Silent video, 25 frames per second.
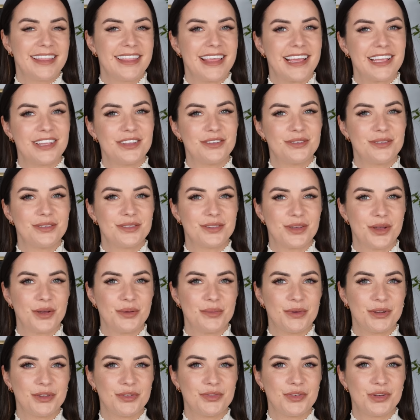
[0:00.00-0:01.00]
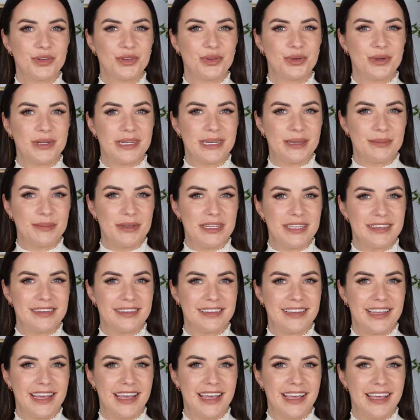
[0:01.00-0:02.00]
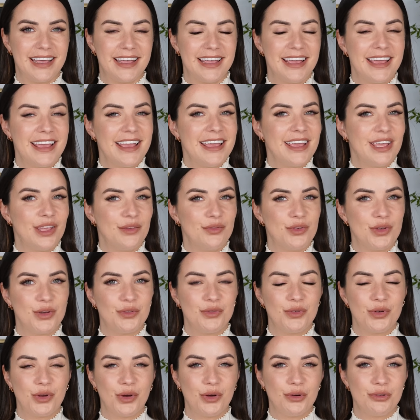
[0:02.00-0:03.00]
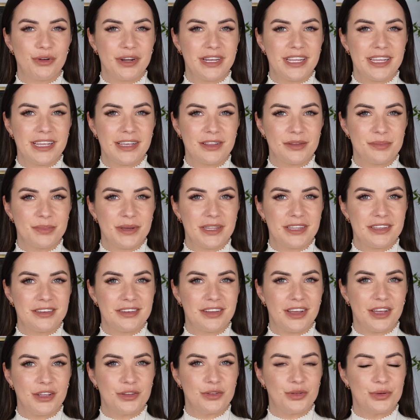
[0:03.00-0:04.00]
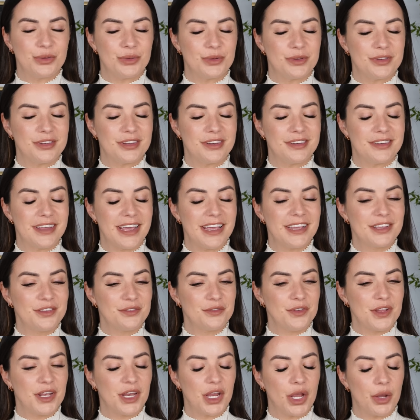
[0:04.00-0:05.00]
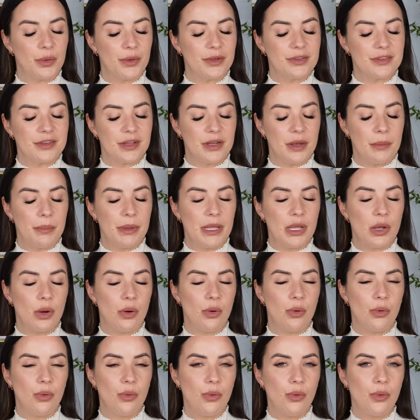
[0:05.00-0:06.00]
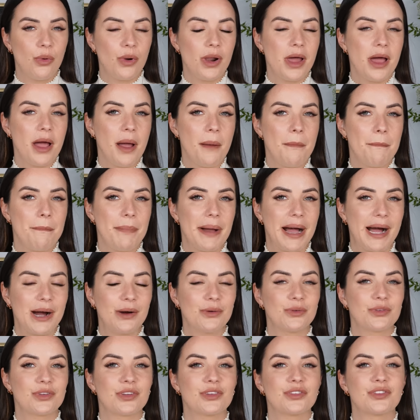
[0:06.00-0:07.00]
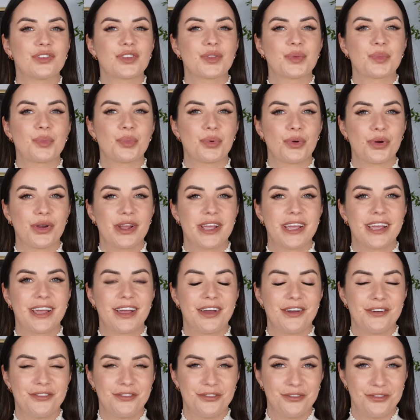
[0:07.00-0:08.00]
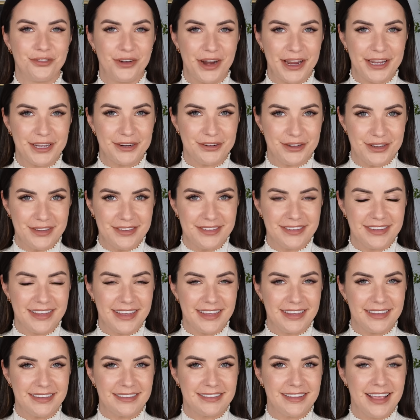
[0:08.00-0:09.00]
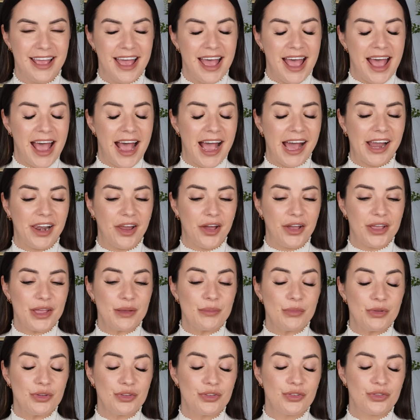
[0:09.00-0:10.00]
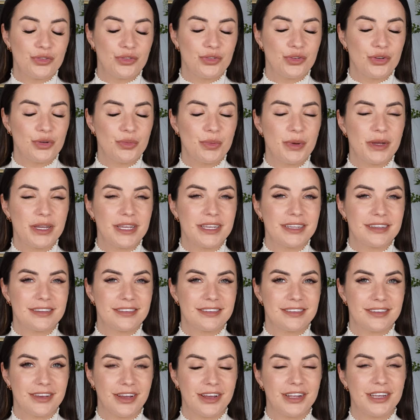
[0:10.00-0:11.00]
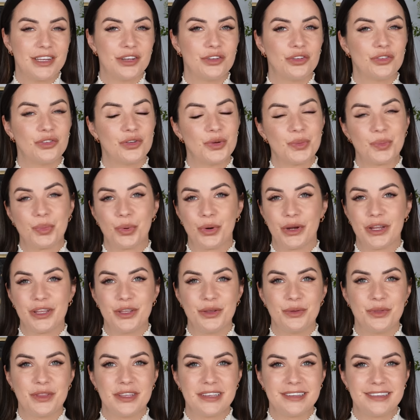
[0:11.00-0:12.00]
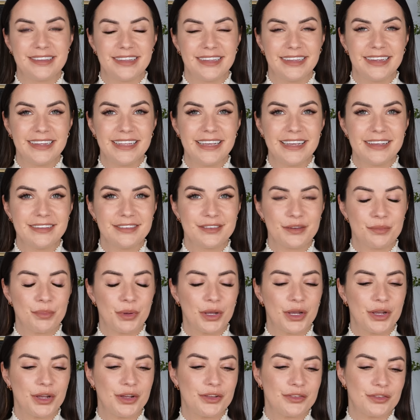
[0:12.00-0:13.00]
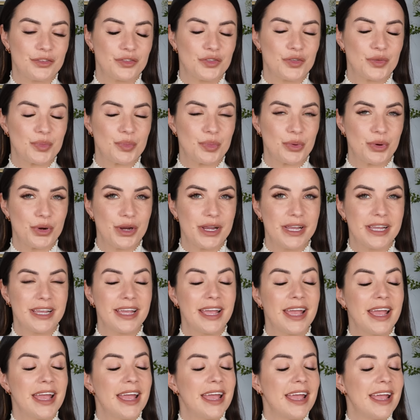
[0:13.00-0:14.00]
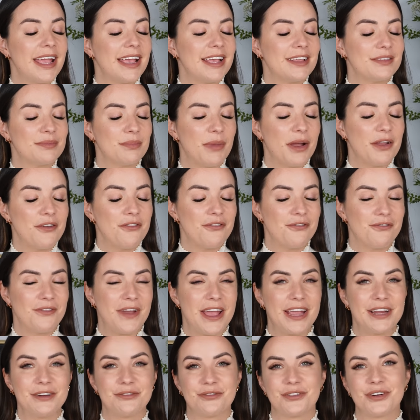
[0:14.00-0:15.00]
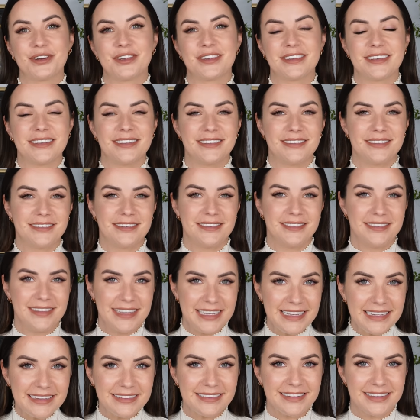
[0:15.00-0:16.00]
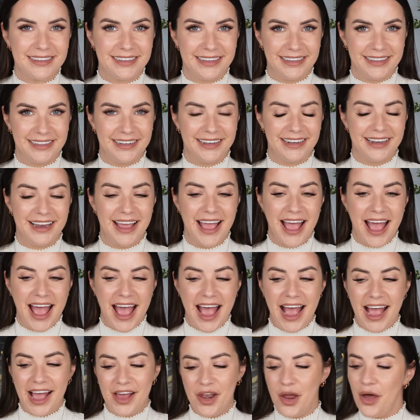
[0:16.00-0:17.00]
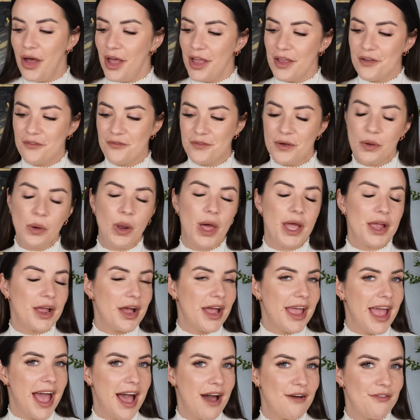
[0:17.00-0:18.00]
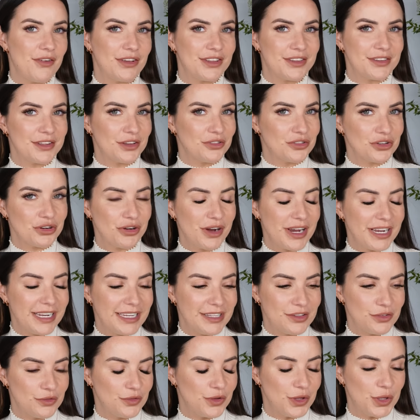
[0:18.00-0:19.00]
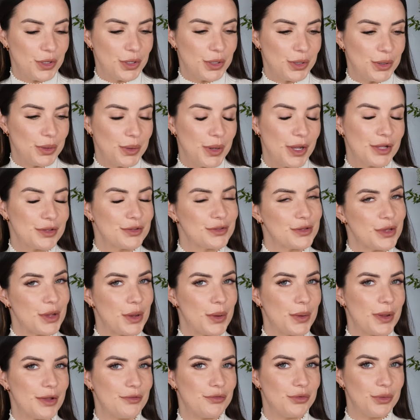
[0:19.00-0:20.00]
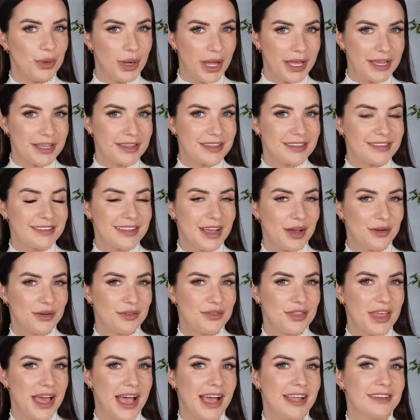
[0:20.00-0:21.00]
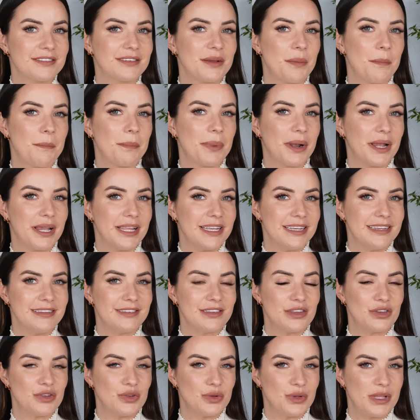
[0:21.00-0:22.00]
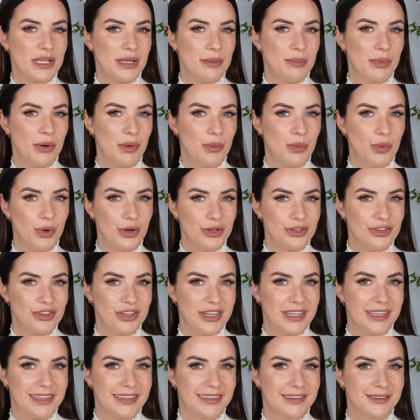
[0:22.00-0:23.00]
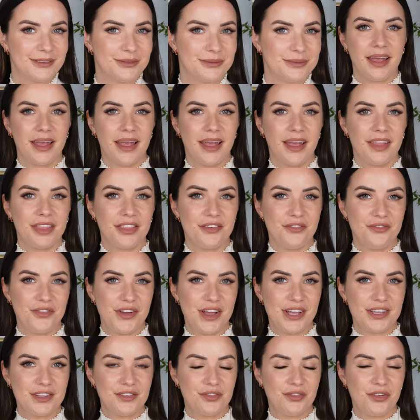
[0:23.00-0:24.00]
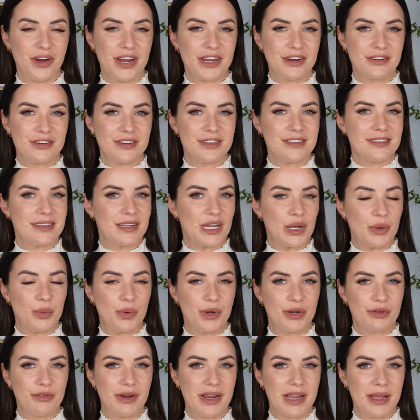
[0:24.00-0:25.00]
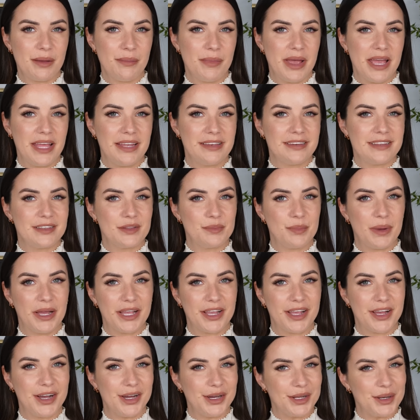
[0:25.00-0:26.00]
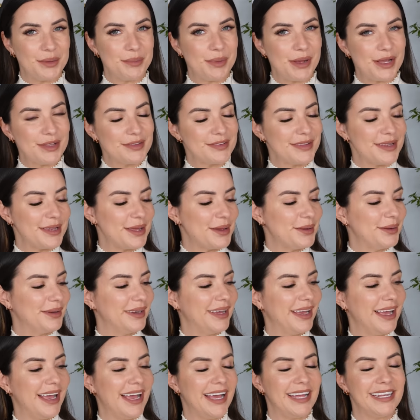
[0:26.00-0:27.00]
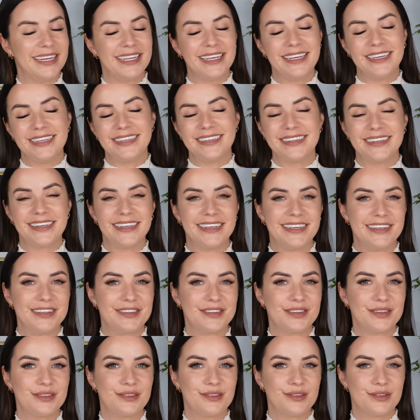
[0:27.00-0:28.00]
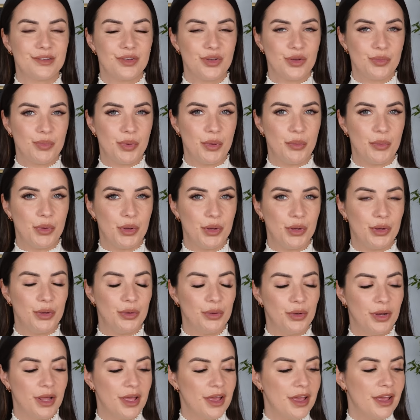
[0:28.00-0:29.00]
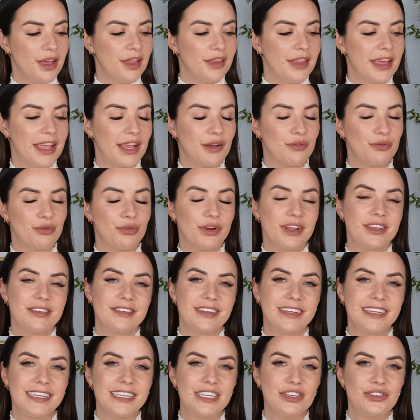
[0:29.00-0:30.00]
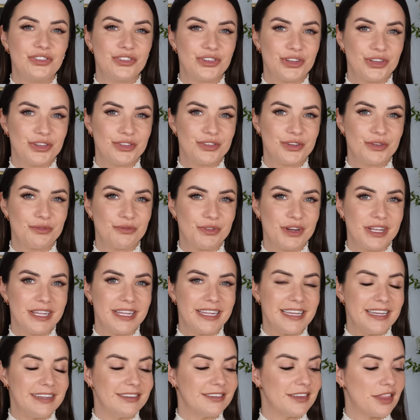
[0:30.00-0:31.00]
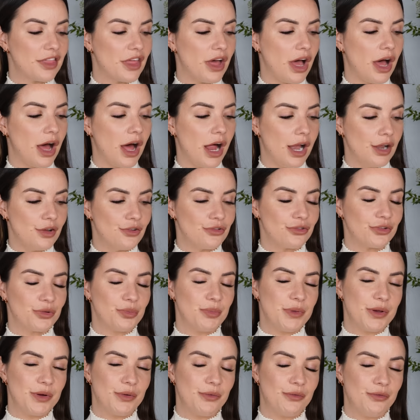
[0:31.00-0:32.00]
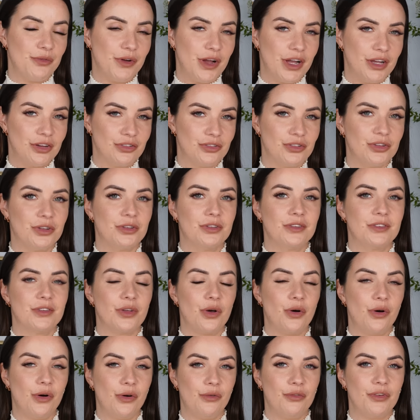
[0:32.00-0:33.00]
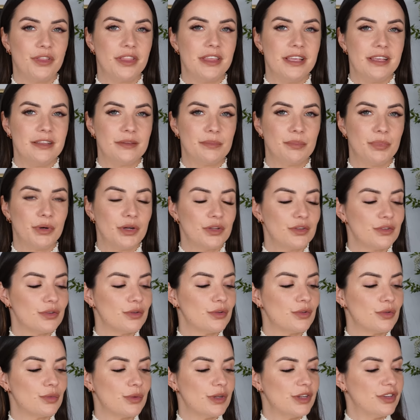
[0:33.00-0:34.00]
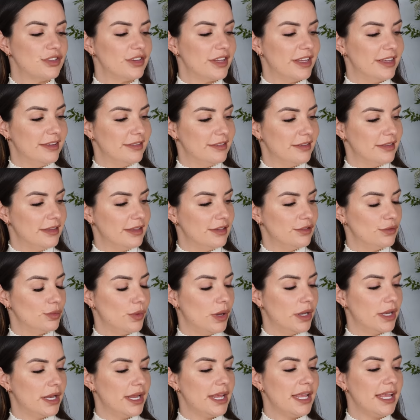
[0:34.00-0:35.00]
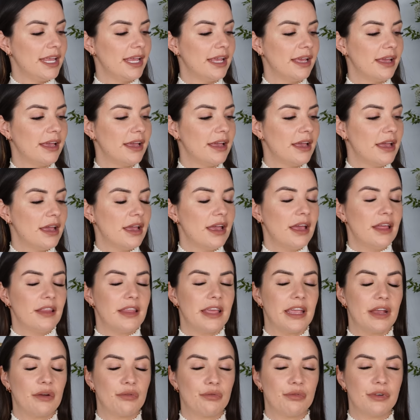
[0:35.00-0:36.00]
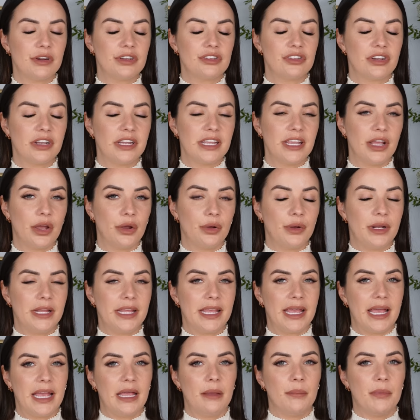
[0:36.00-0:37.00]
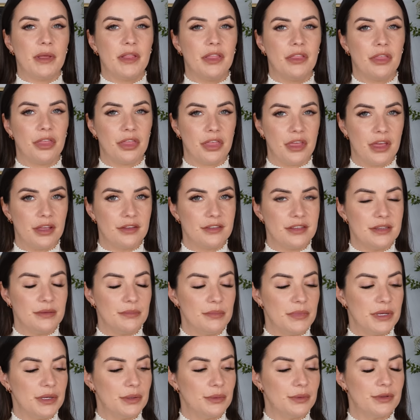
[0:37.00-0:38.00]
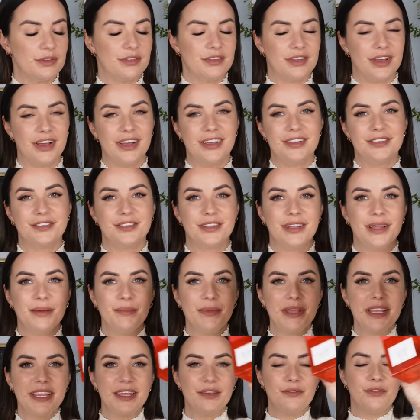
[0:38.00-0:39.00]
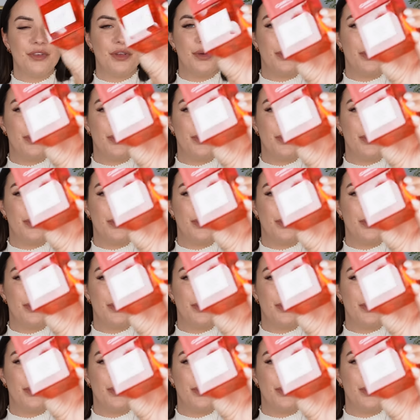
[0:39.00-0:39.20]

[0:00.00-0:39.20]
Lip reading: Thank you so much for joining me today. If you have not already guessed by the title, today's video is going to be all about spring fragrances. And I am super excited to bring you this list because spring is my favorite season. And I feel like I have such a great list for you. So if you like the sound of that, please do keep on watching. The first fragrance that I want to recommend is by Carner Barcelona, and it is Supermoon. They have recently just released the 100ml versions of these bottles, which is this one here. They originally only came in the 30ml size. So let me give you